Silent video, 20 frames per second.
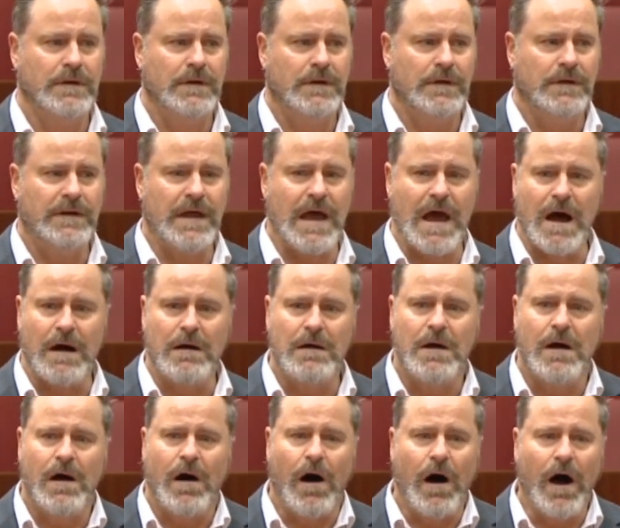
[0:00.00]
Now,
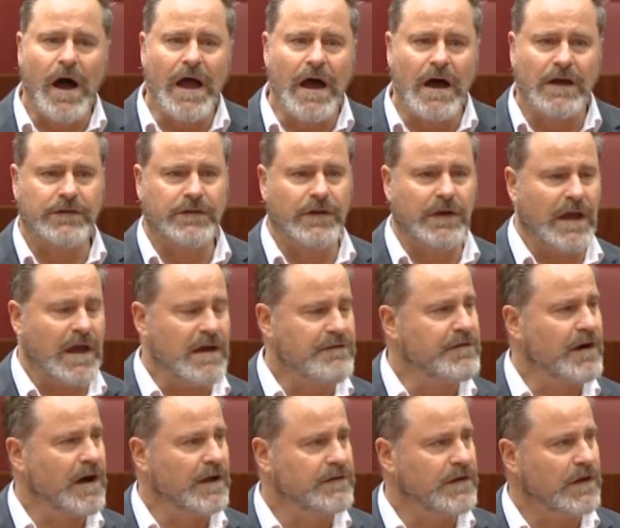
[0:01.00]
I asked the
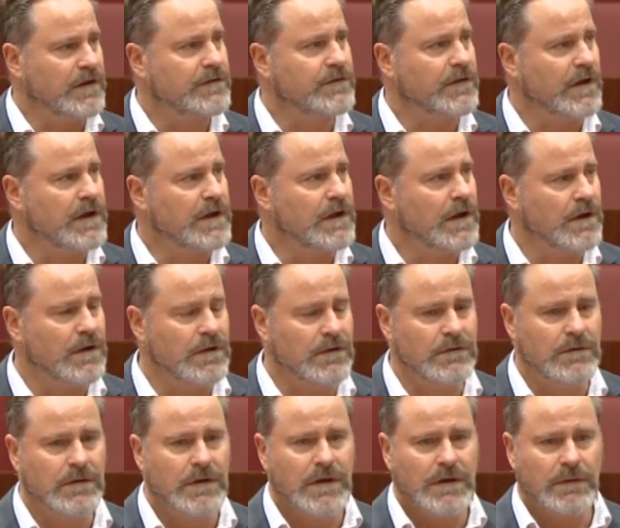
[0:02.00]
FRDC, who
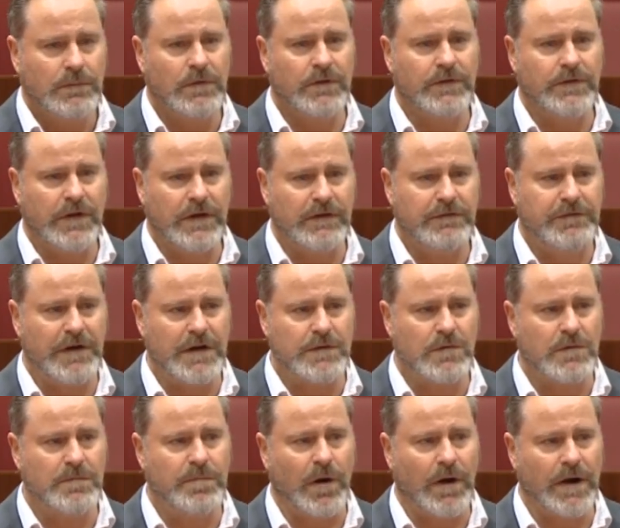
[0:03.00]
was the
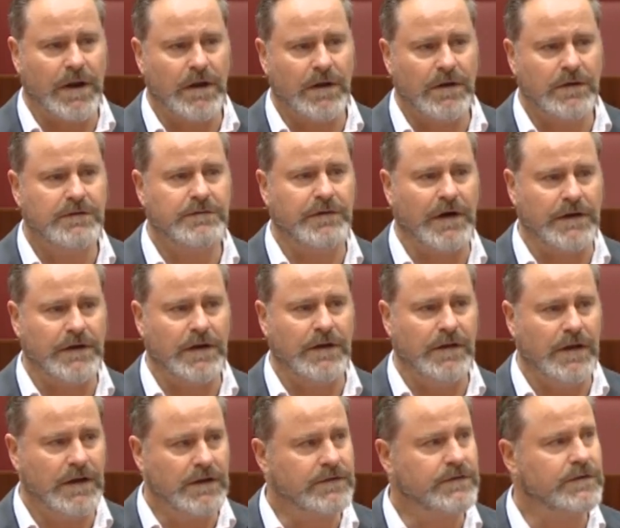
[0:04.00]
federal body who's funded
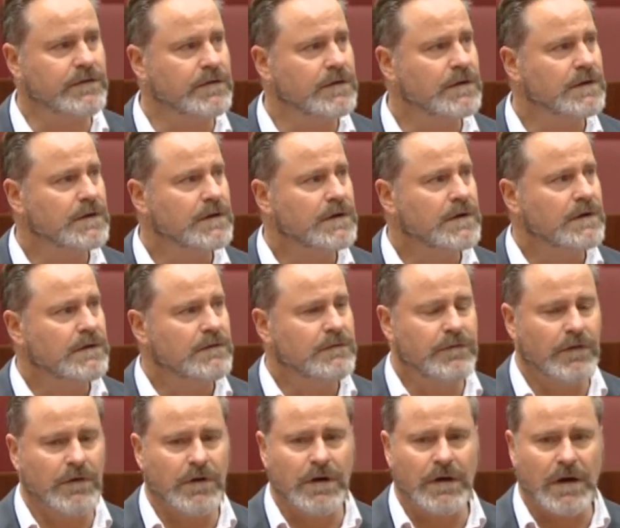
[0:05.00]
this,
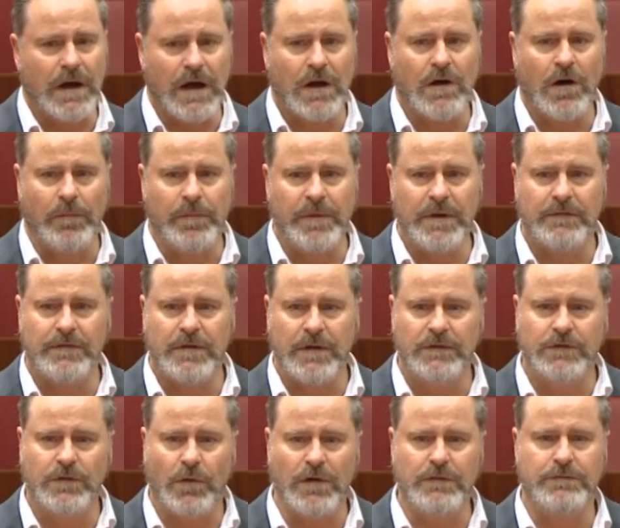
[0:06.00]
for a copy of the
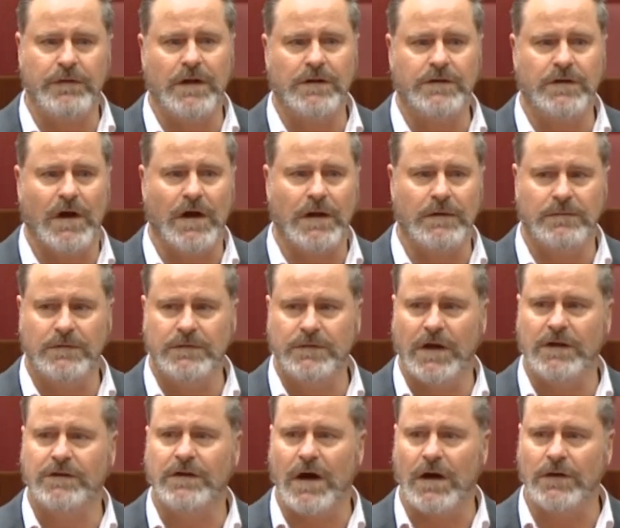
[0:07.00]
joint venture
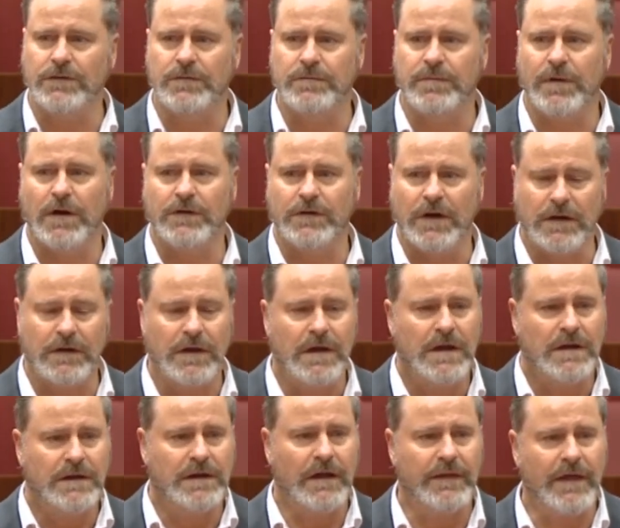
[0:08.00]
details and project.
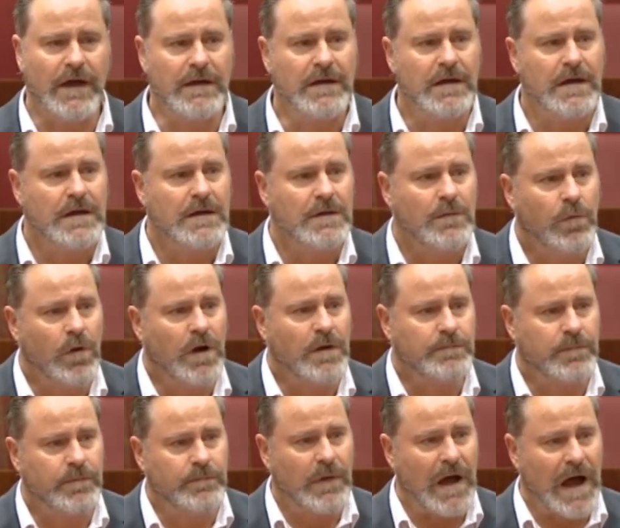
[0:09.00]
Now, they
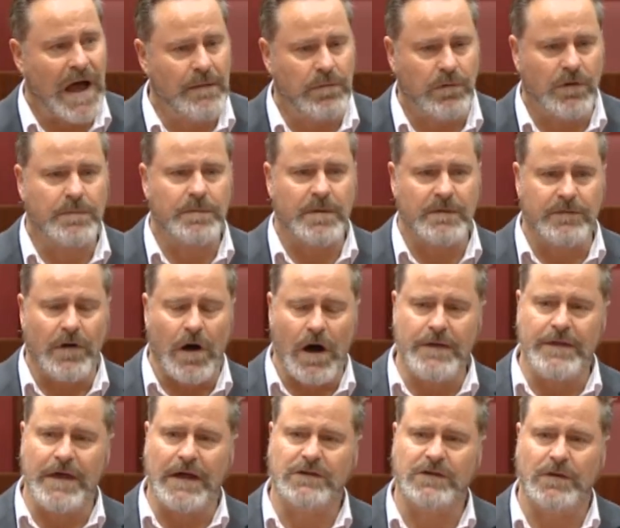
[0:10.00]
weren't able to
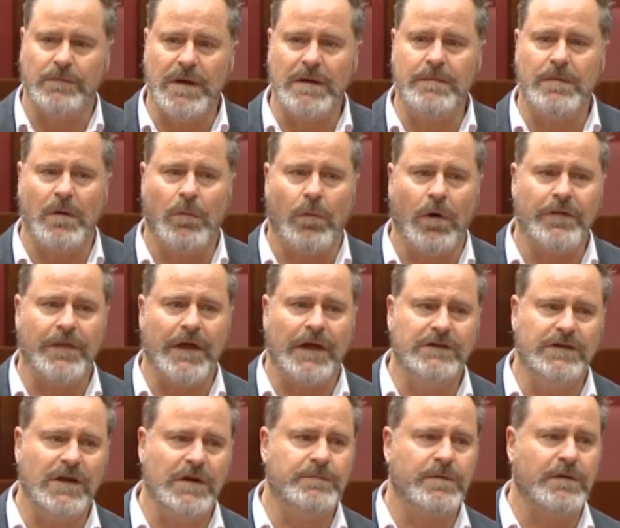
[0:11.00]
provide that to me, but what they
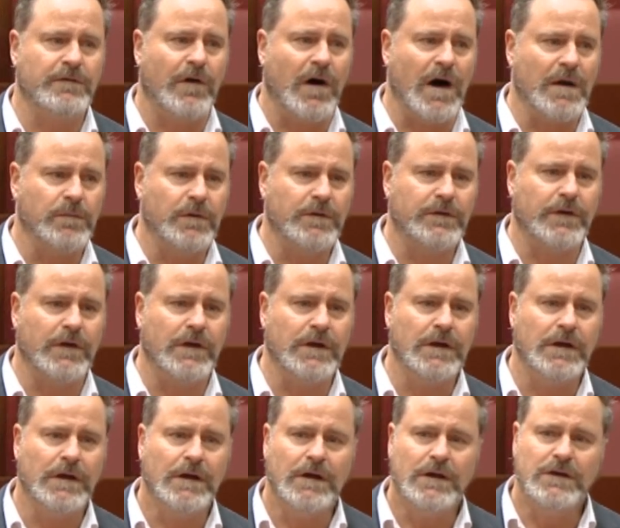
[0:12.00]
did provide was the
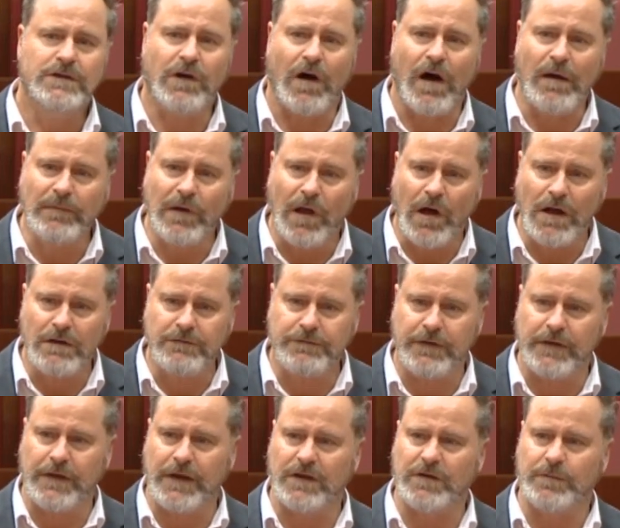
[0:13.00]
timeline for
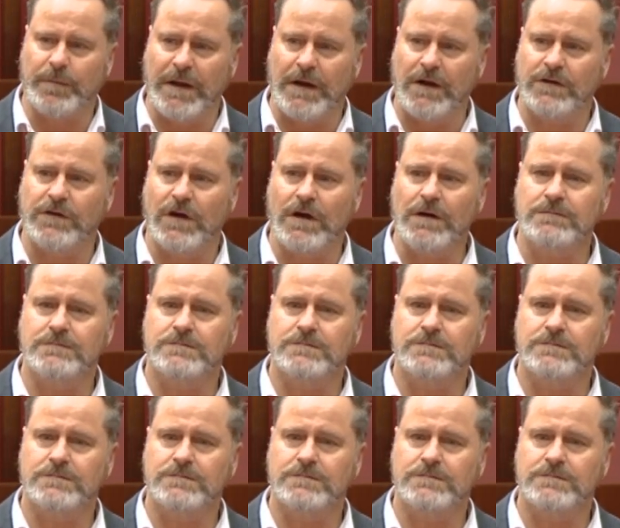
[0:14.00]
the expenditure